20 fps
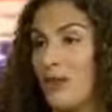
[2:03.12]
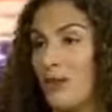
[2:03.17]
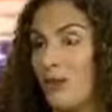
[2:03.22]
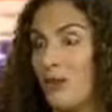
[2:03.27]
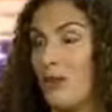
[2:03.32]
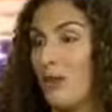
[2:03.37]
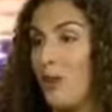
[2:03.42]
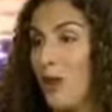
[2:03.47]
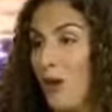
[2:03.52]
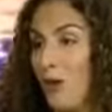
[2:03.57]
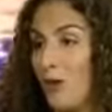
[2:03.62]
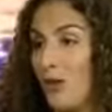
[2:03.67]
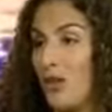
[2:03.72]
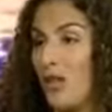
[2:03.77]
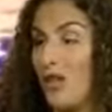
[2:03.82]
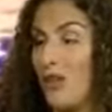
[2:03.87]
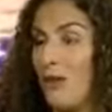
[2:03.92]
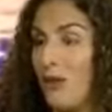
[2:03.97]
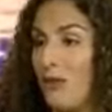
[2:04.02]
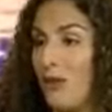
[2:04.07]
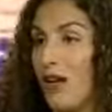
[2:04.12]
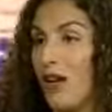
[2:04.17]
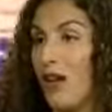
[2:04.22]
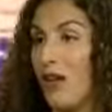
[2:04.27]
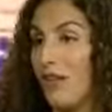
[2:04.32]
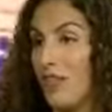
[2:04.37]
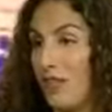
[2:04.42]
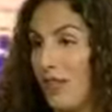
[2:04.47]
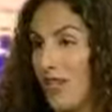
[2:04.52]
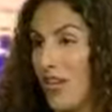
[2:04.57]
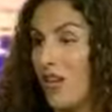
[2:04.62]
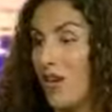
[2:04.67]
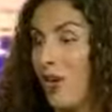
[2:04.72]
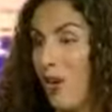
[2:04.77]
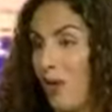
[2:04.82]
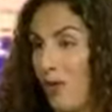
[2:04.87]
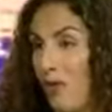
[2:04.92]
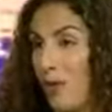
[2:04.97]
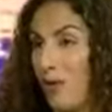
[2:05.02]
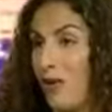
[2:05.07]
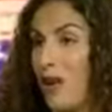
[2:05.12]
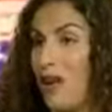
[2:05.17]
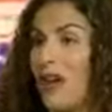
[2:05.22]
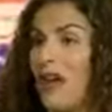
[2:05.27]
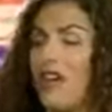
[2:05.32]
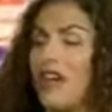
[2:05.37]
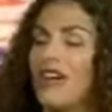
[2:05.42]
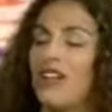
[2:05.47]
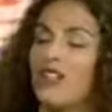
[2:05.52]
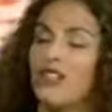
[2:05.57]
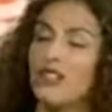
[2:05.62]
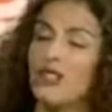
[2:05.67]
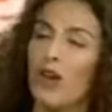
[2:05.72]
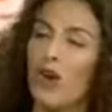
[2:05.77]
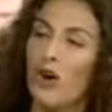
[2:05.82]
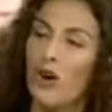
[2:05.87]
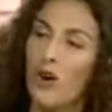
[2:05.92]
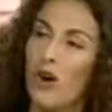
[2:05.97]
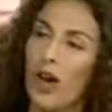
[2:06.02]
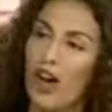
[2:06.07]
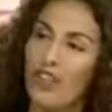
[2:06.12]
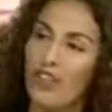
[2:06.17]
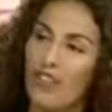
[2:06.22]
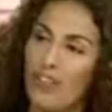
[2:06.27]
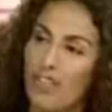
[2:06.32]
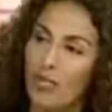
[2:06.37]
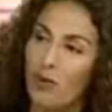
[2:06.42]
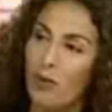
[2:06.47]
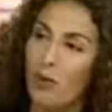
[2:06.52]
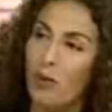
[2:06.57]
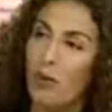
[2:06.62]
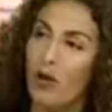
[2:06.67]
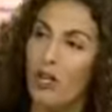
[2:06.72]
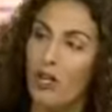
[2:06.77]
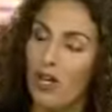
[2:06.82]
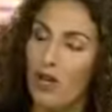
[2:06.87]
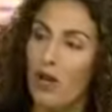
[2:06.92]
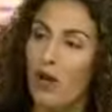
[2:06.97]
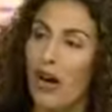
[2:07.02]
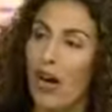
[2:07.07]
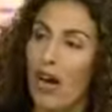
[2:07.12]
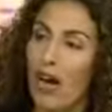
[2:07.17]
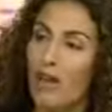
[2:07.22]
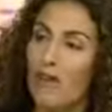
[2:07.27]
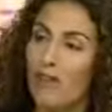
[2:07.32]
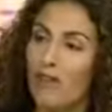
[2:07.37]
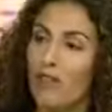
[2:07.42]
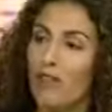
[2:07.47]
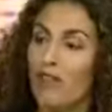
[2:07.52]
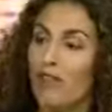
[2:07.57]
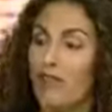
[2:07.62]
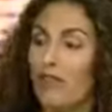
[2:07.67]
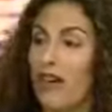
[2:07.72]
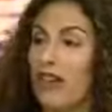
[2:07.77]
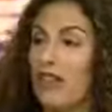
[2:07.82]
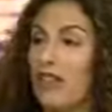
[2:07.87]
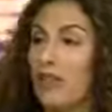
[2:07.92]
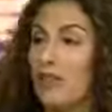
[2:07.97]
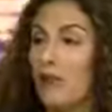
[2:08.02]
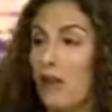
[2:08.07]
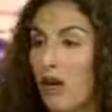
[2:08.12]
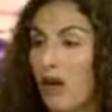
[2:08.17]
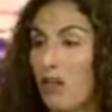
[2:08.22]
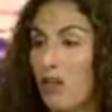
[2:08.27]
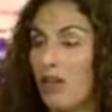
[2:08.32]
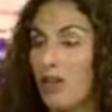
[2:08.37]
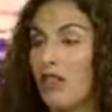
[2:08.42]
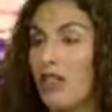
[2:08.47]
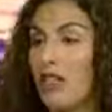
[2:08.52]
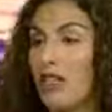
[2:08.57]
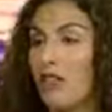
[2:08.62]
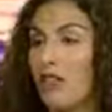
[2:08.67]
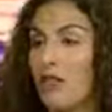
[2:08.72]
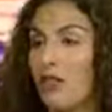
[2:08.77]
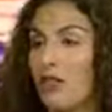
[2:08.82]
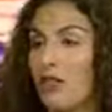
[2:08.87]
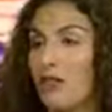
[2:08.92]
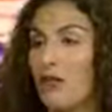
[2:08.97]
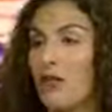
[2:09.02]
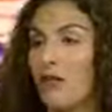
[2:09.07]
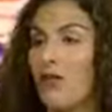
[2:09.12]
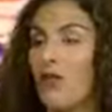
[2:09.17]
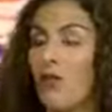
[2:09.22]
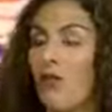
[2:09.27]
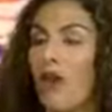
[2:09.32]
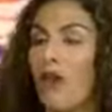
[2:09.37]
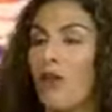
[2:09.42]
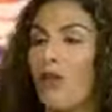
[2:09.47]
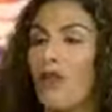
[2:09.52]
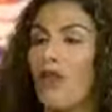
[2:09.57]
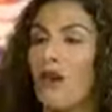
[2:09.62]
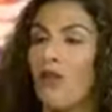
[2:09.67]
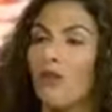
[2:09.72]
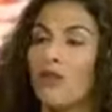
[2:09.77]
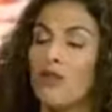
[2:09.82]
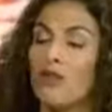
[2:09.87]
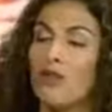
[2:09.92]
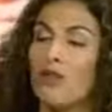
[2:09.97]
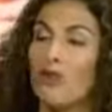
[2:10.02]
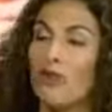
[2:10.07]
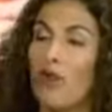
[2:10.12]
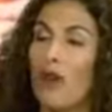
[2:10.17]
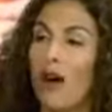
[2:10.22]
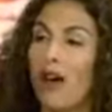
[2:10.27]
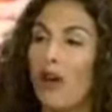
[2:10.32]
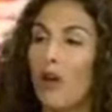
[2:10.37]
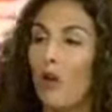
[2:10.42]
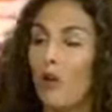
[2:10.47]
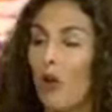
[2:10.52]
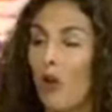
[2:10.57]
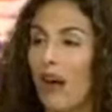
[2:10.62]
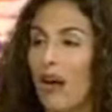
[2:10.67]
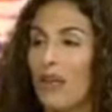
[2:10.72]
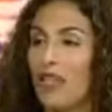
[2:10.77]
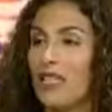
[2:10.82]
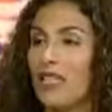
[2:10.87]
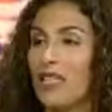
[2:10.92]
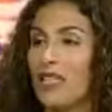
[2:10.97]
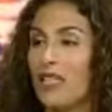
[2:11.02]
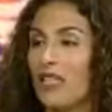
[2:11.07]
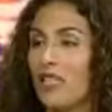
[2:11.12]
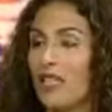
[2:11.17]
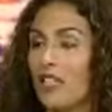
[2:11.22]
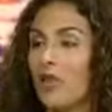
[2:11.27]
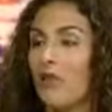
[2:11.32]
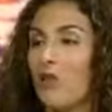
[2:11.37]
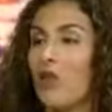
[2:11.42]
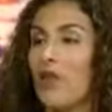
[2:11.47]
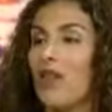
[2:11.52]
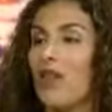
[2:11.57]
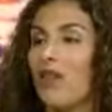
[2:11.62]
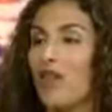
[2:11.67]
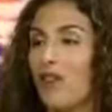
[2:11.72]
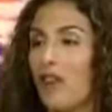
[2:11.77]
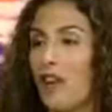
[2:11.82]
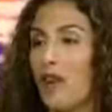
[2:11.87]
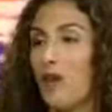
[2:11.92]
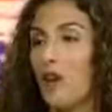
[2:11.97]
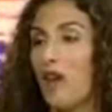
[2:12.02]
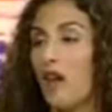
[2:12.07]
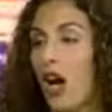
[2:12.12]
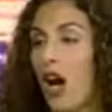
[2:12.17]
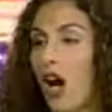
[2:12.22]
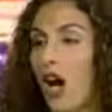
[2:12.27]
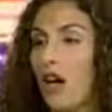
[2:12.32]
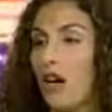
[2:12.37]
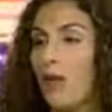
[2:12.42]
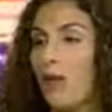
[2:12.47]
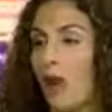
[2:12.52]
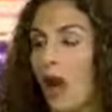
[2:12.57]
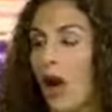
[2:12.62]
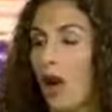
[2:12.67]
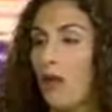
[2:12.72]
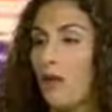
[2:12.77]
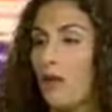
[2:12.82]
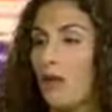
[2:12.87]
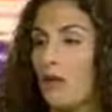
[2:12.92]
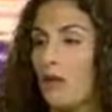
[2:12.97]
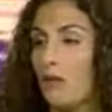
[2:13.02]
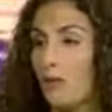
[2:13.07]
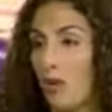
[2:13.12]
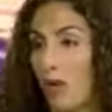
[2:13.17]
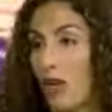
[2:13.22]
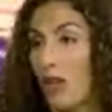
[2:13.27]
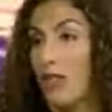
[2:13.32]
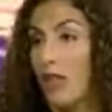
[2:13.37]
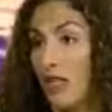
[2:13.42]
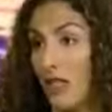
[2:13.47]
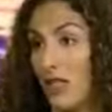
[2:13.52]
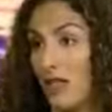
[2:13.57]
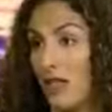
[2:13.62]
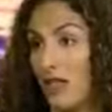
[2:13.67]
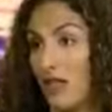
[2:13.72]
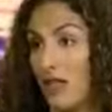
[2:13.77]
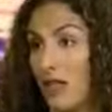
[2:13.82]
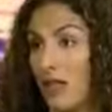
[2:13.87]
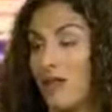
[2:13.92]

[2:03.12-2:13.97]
to depose him and take over. So at this point, you have a divided public in terms of whether that was the right way to deal with a very unpopular president.